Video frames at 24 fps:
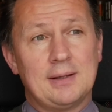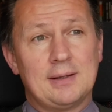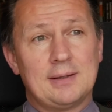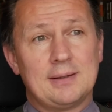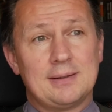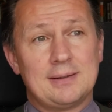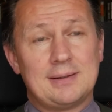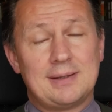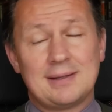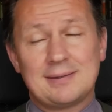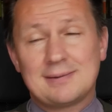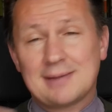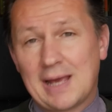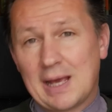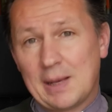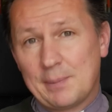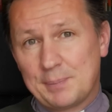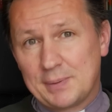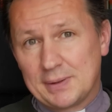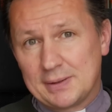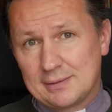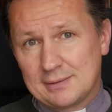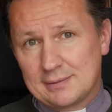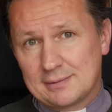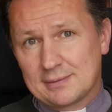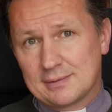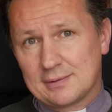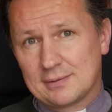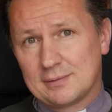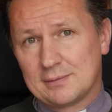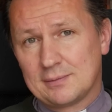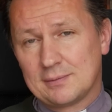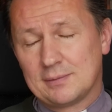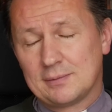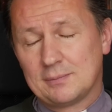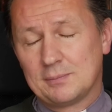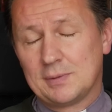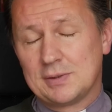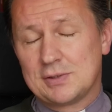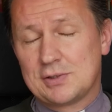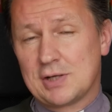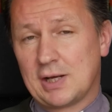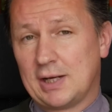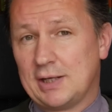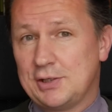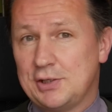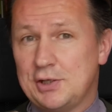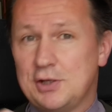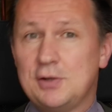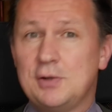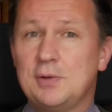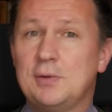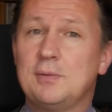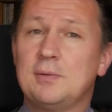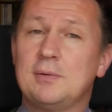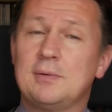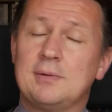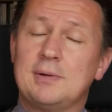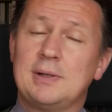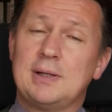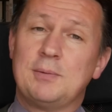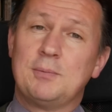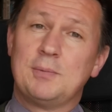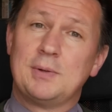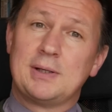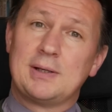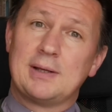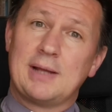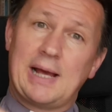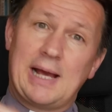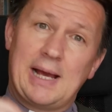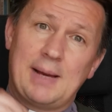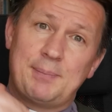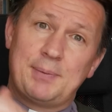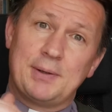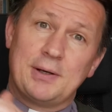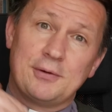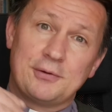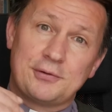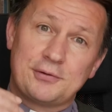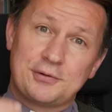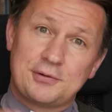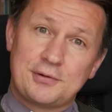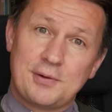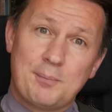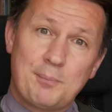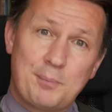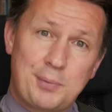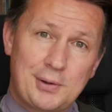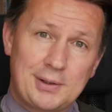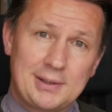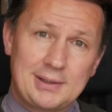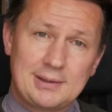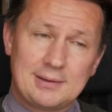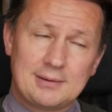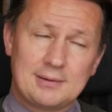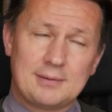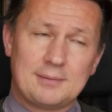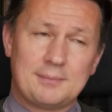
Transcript: This happens, which I knew it would happen at some point,